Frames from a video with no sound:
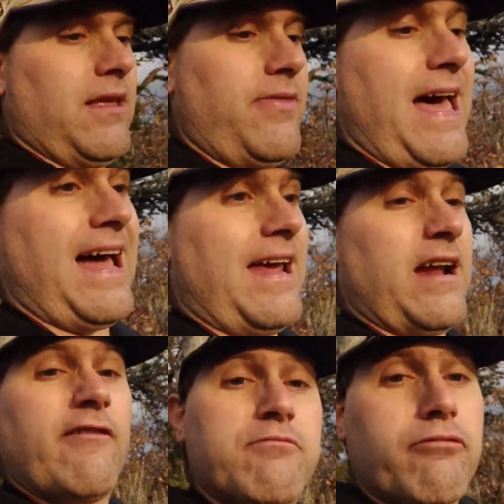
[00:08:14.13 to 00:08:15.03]
in that, and
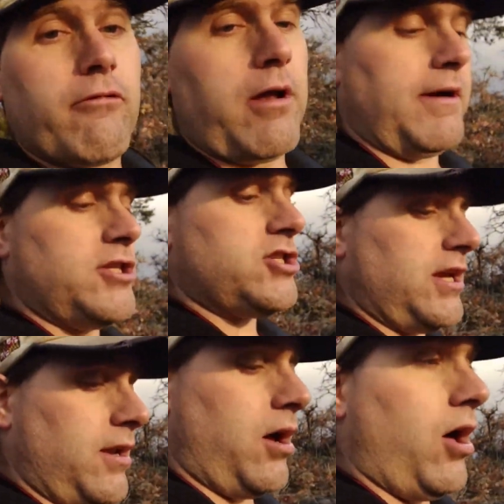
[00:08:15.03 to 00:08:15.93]
I've pretty much
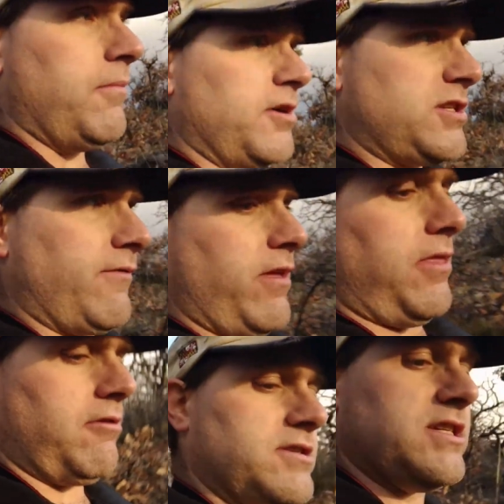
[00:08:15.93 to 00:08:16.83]
seen almost everything
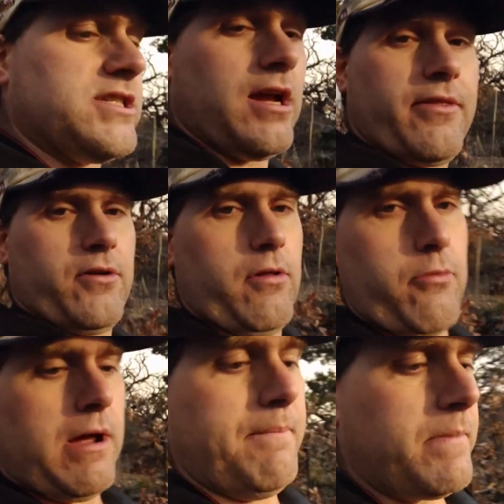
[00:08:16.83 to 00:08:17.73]
there is to see on the North
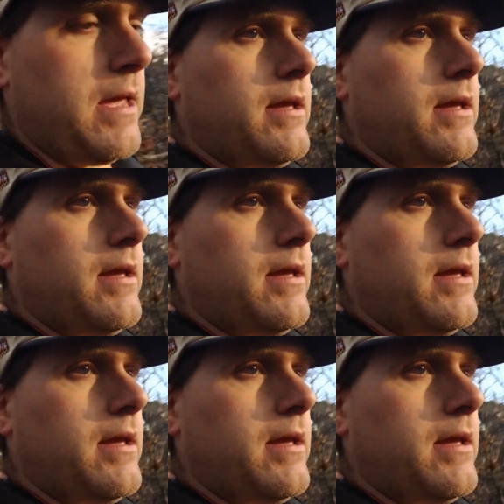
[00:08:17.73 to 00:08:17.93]
Rim.